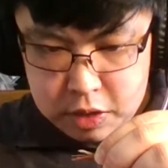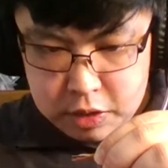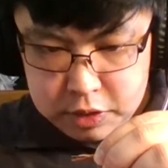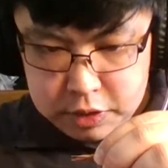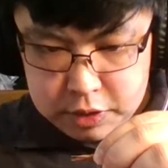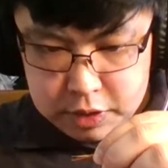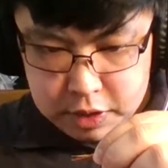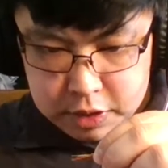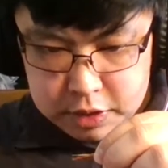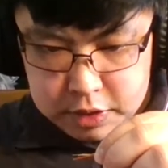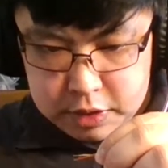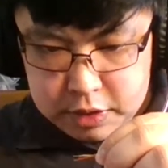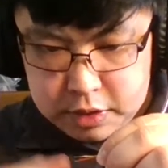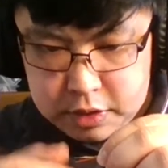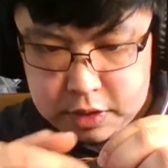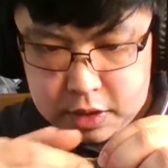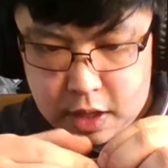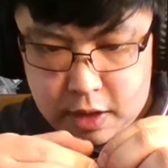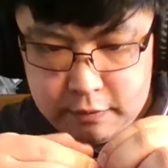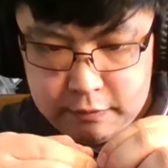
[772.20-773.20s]
just going to
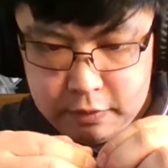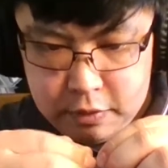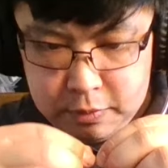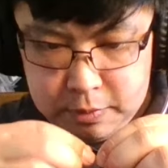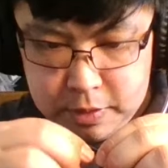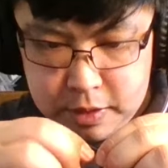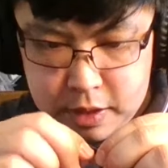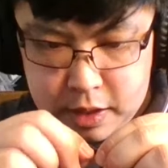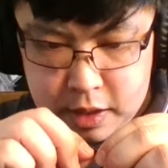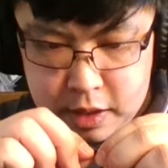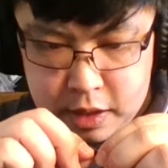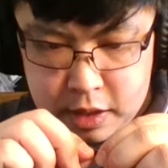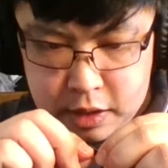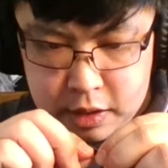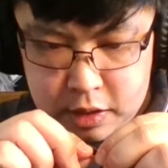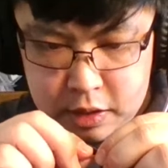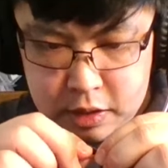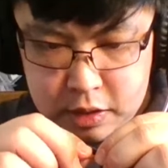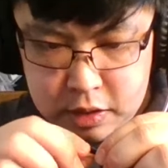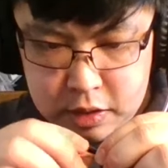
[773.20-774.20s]
soft loop it
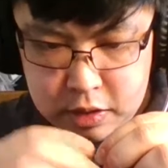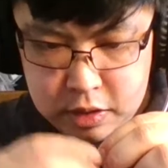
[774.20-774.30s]
on.